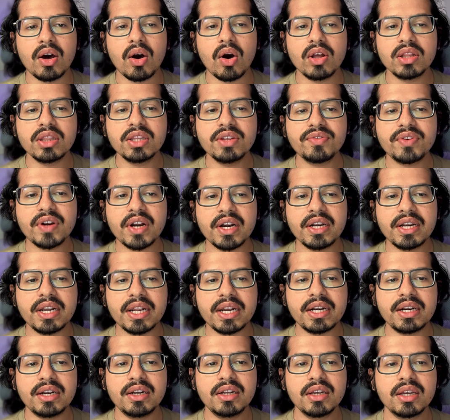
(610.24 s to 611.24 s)
on the front
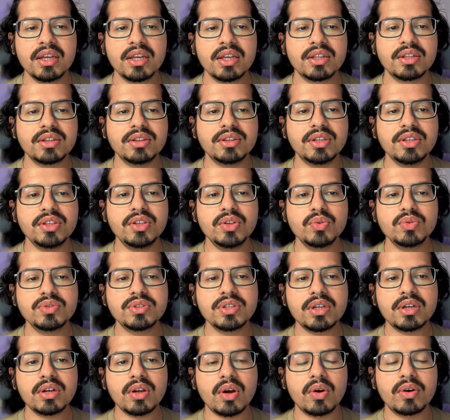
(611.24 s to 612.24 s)
end, the
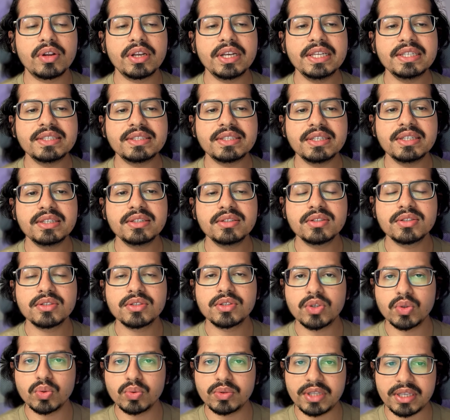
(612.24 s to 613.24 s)
user only
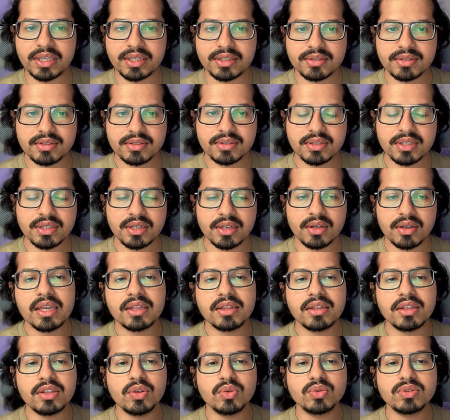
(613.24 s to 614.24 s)
sees two things.
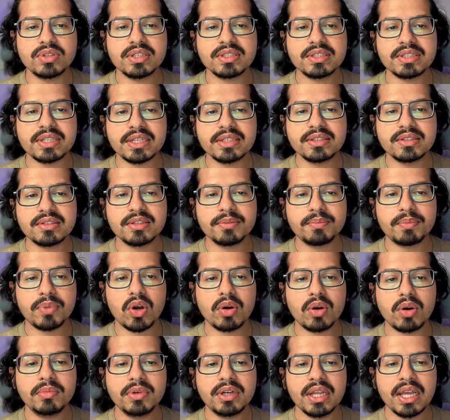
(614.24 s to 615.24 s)
The user sends the
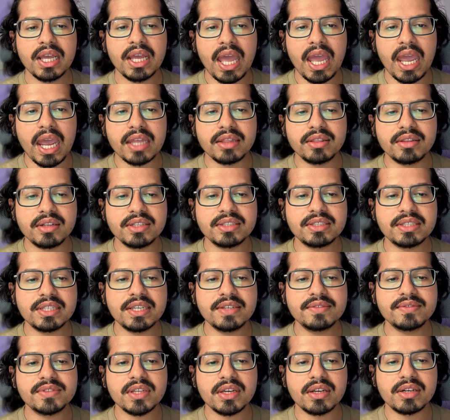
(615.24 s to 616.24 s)
prompt and
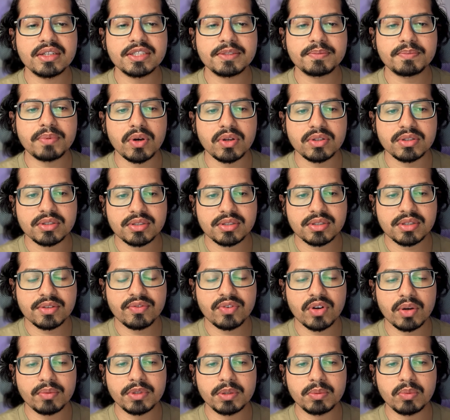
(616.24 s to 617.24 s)
receives a response
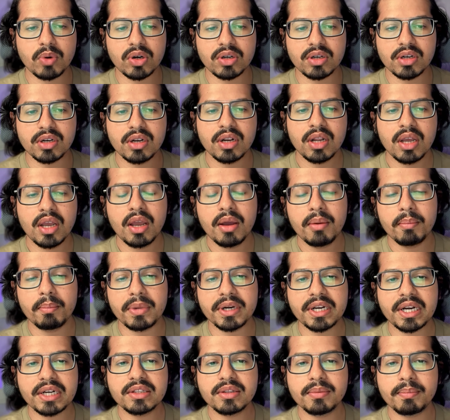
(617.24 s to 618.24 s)
from the model.
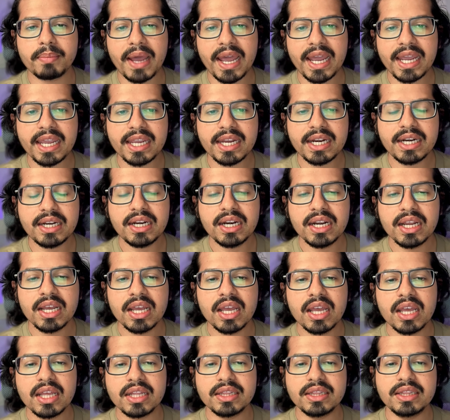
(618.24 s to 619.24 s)
But at the back end,
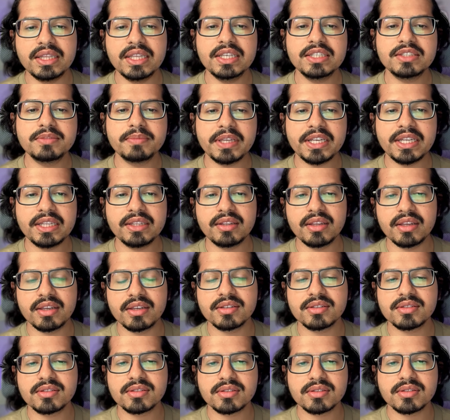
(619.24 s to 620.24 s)
these many
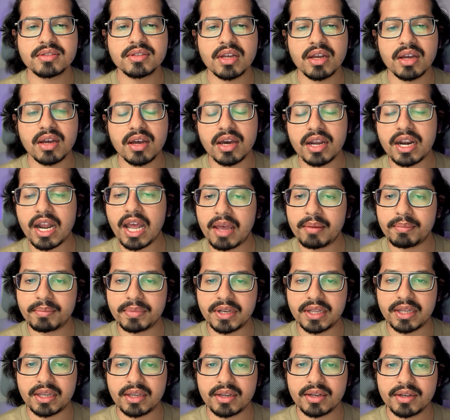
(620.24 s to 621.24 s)
things are
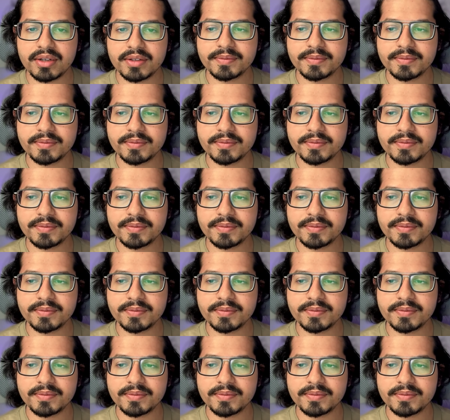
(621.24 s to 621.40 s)
happening.